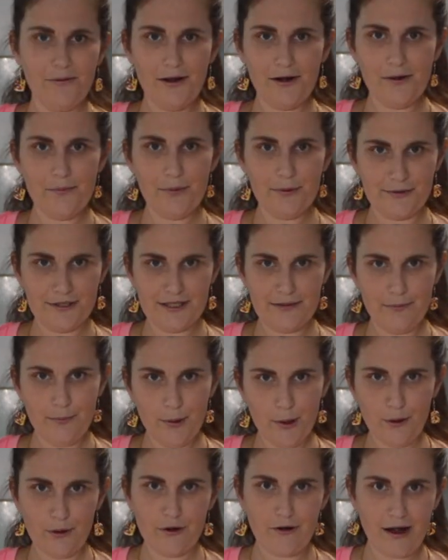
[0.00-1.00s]
going to put some
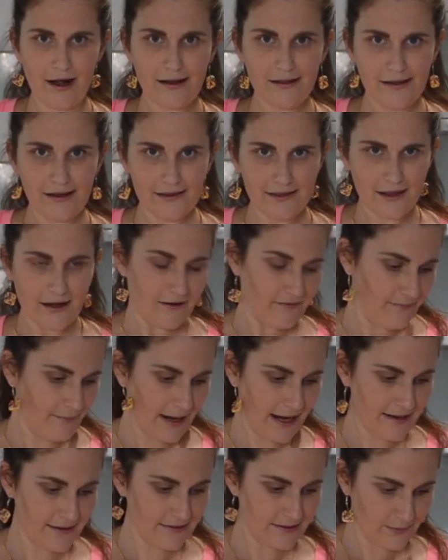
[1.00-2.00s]
pork crackling that I've
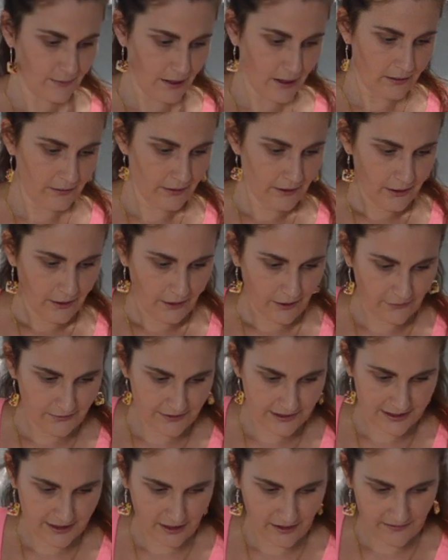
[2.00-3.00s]
made as well on the
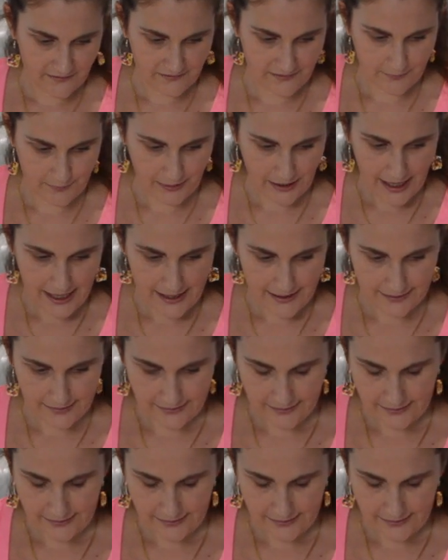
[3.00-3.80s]
side of the plate.